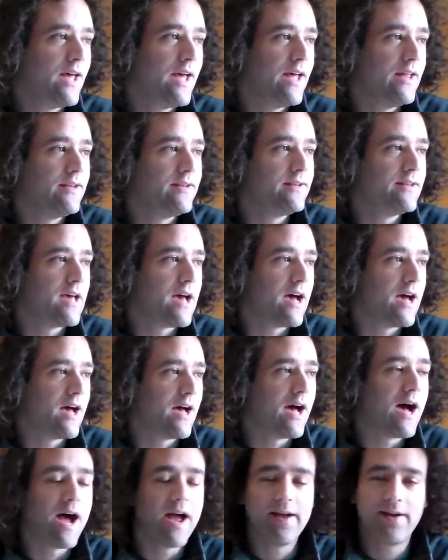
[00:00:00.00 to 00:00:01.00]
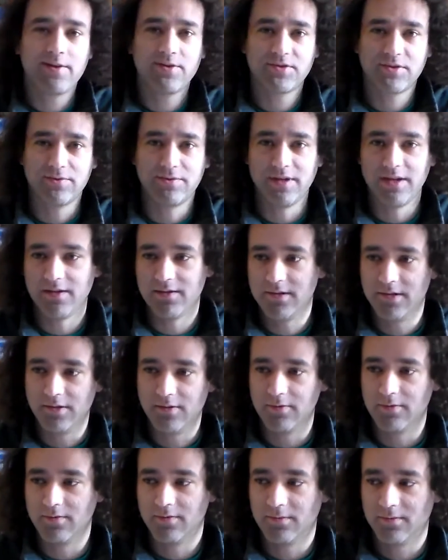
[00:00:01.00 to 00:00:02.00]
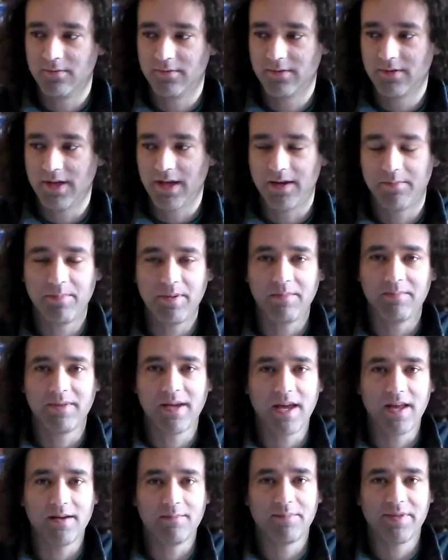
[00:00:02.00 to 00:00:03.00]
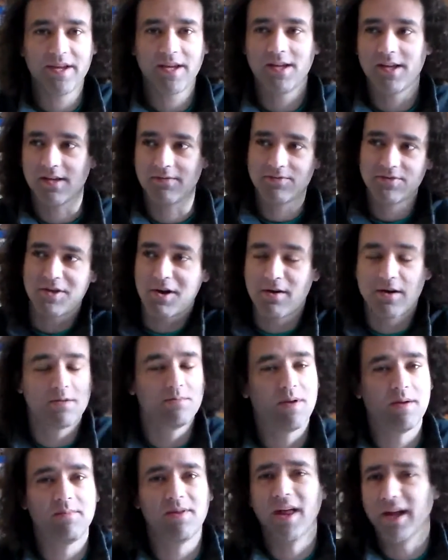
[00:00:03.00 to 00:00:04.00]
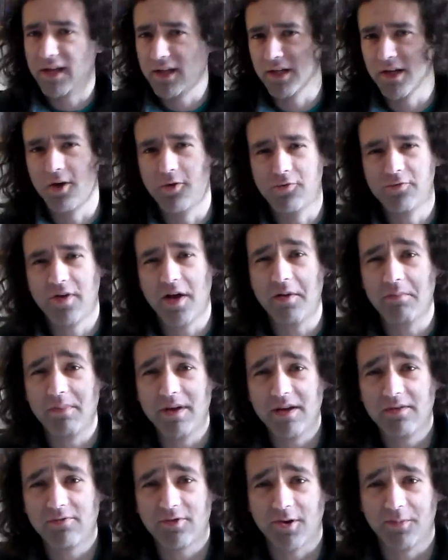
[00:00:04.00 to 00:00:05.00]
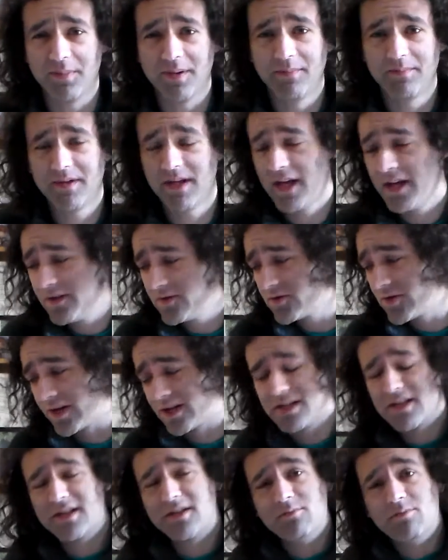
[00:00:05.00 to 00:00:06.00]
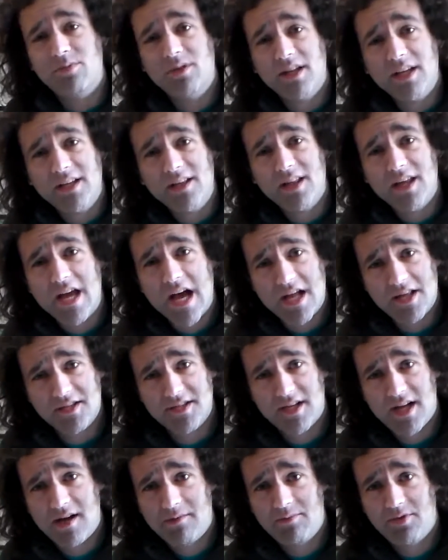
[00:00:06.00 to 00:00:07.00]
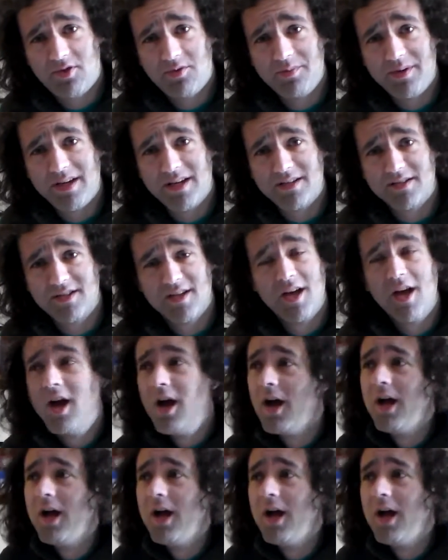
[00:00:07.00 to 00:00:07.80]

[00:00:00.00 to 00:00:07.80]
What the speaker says: and I also need to get a pimp cane. I'm thinking of starting maybe like a GoFundMe for a pimp cane so I can complete the ensemble, because